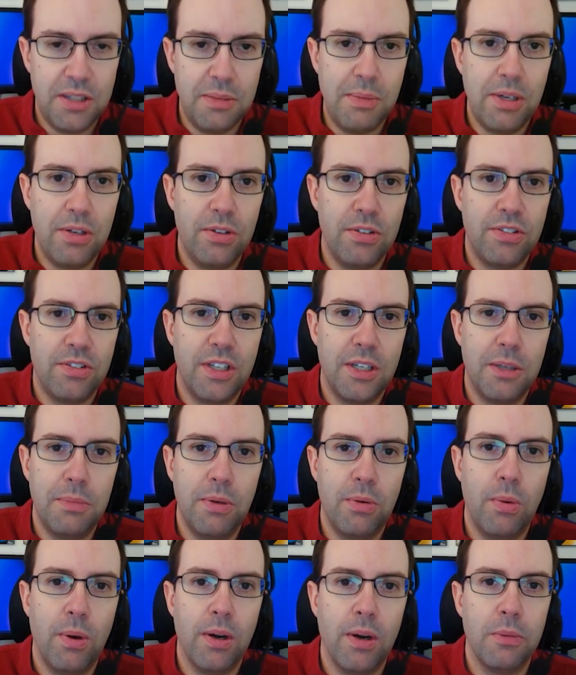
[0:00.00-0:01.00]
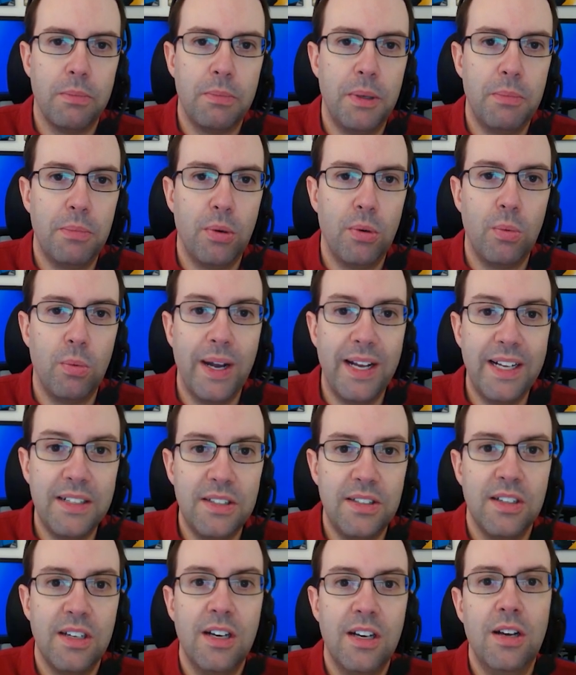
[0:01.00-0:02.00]
in the middle is going to be where people
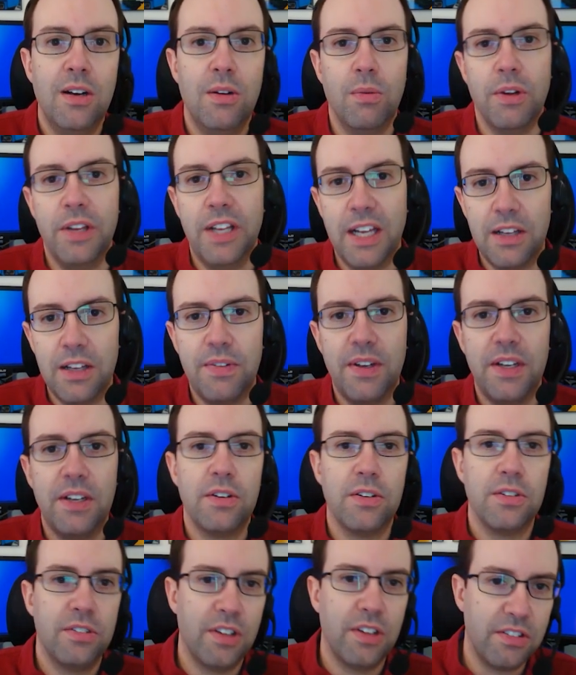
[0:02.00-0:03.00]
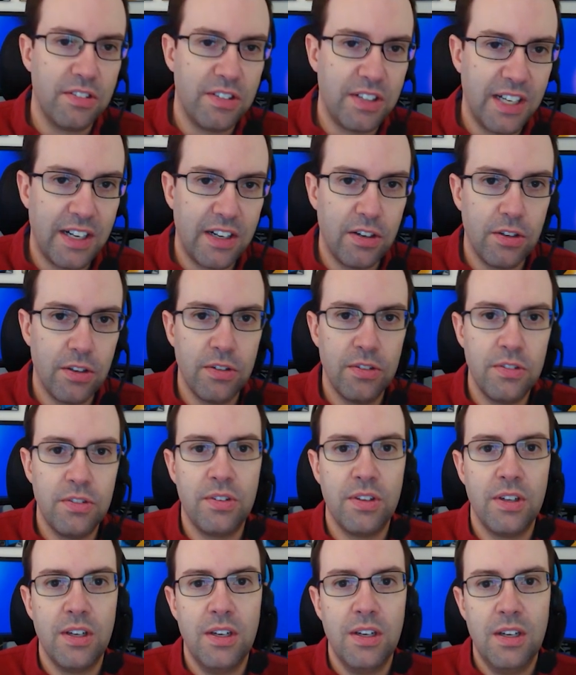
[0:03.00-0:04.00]
wait, where the elevators, the
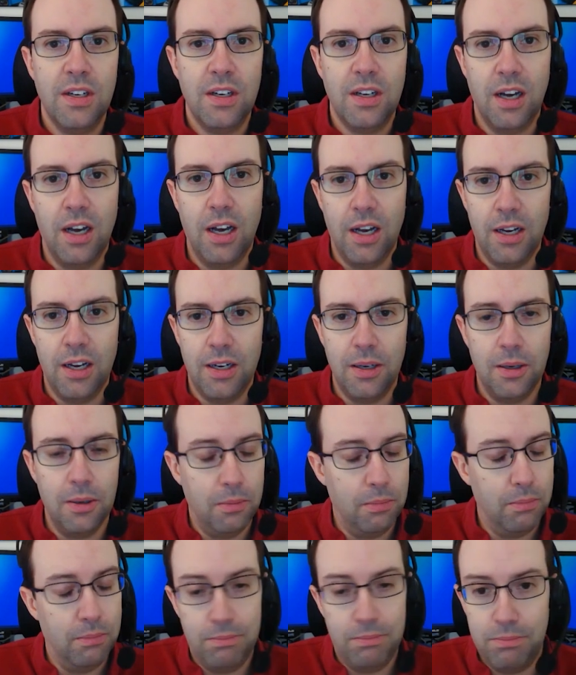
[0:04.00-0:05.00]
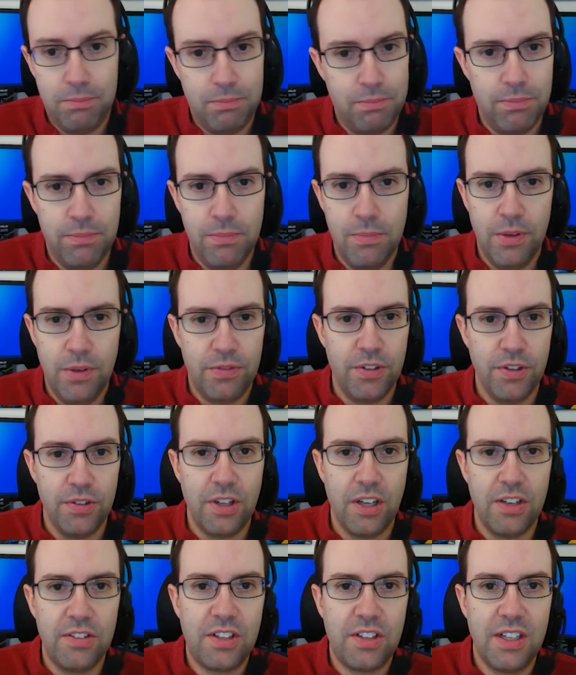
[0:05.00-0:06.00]
stairs, if
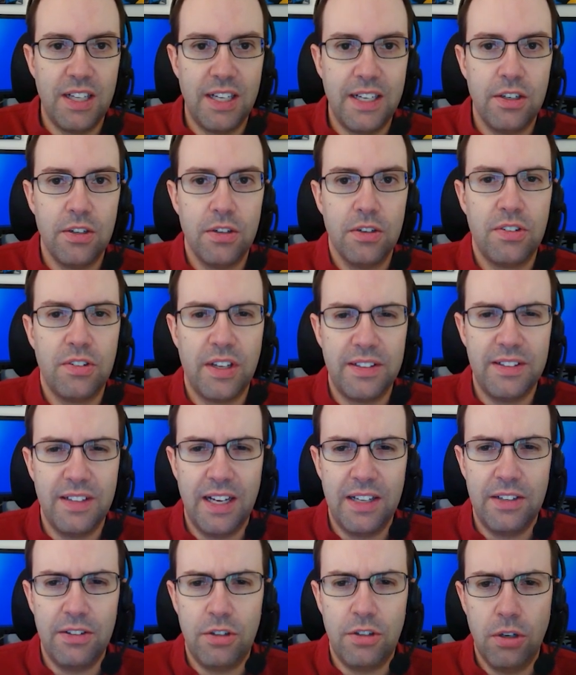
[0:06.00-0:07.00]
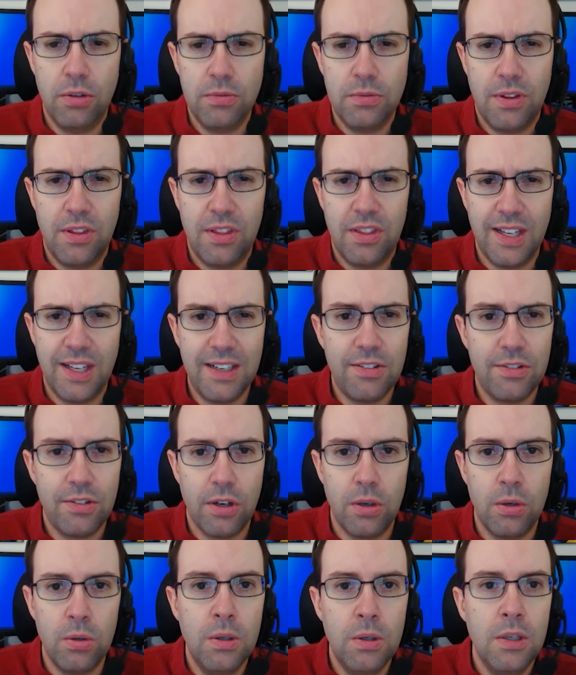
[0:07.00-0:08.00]
there's escalators, I don't think
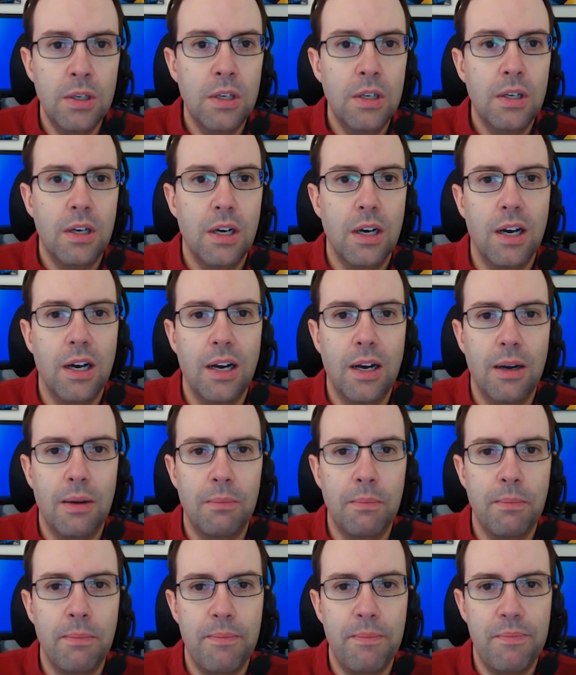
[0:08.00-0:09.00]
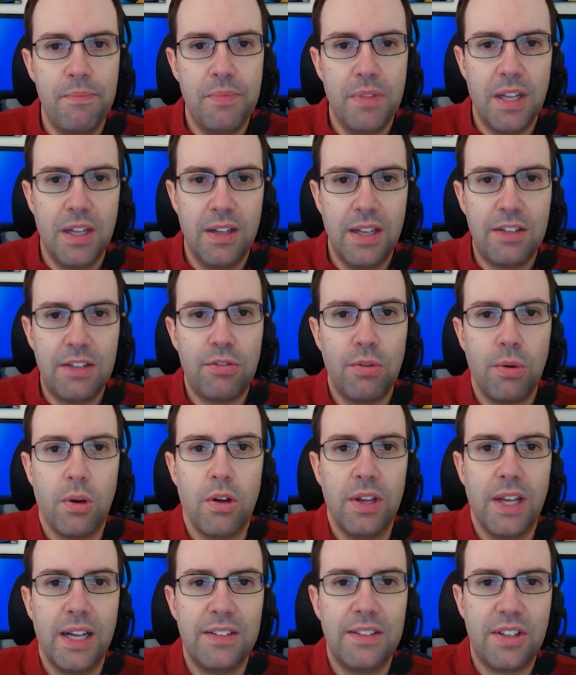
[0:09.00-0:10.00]
so. That's where
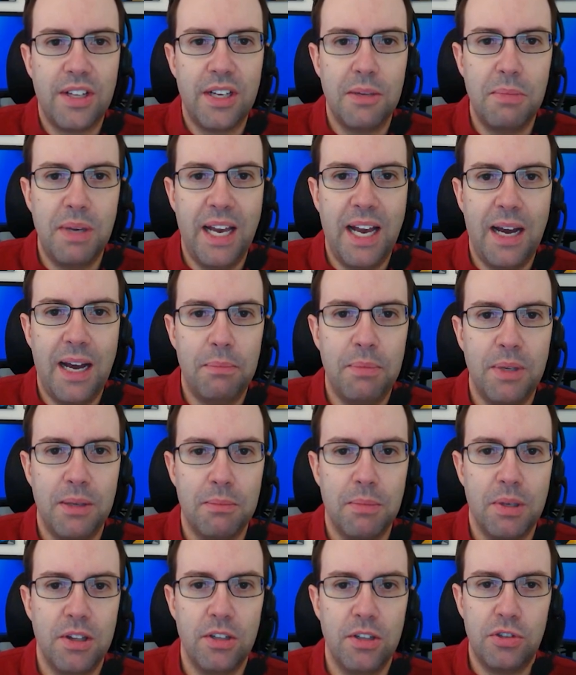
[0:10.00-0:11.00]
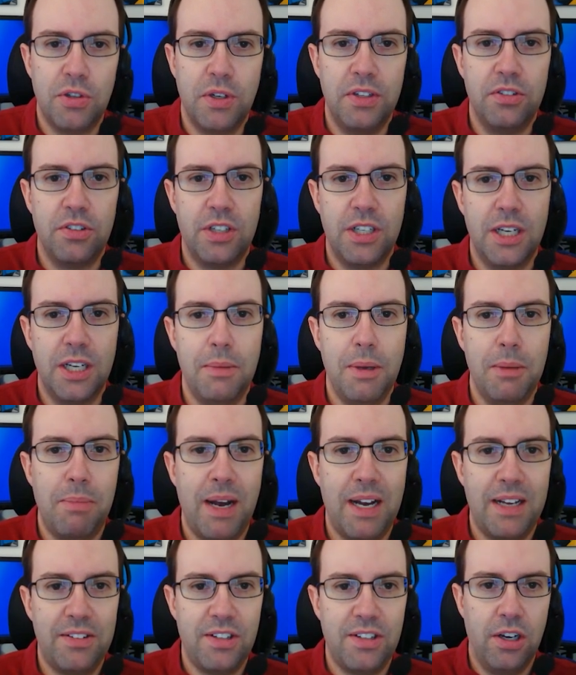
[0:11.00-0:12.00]
all that's going to be happening, but the trains are going to be
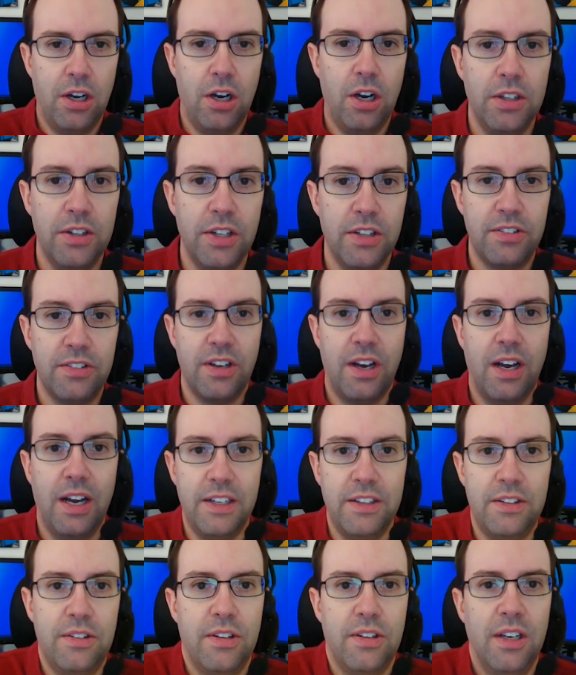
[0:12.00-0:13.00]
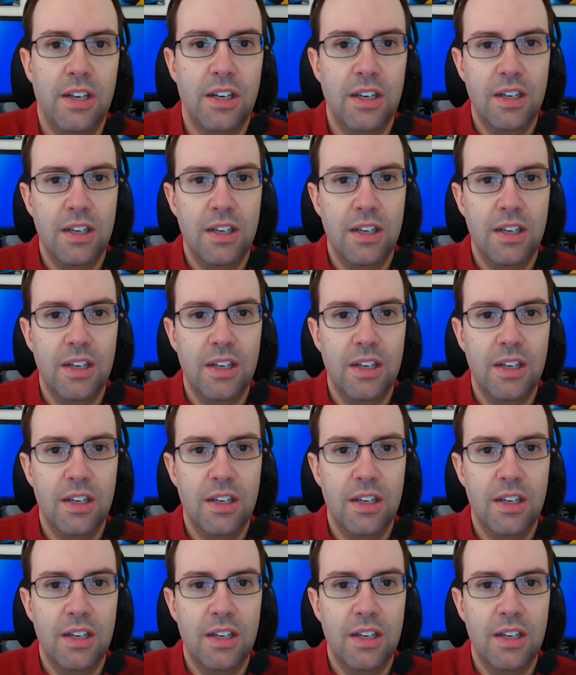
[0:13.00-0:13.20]
passing on the sides.